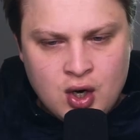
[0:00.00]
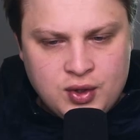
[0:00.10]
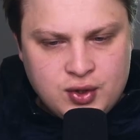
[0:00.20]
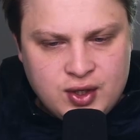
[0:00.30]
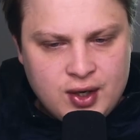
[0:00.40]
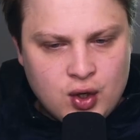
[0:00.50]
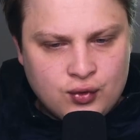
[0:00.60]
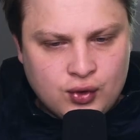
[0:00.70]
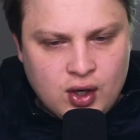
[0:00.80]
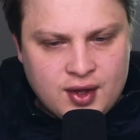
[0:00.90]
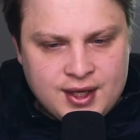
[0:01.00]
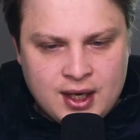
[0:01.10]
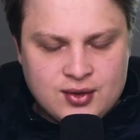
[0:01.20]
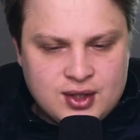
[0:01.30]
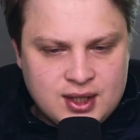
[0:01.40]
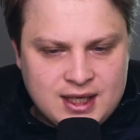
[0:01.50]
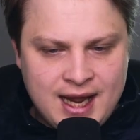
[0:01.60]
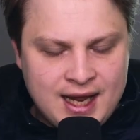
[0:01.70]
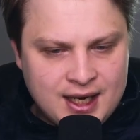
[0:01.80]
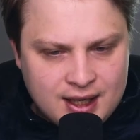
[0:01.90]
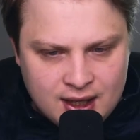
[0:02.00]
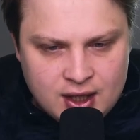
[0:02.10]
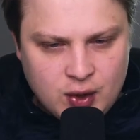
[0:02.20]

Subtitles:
Once you get over 1,010,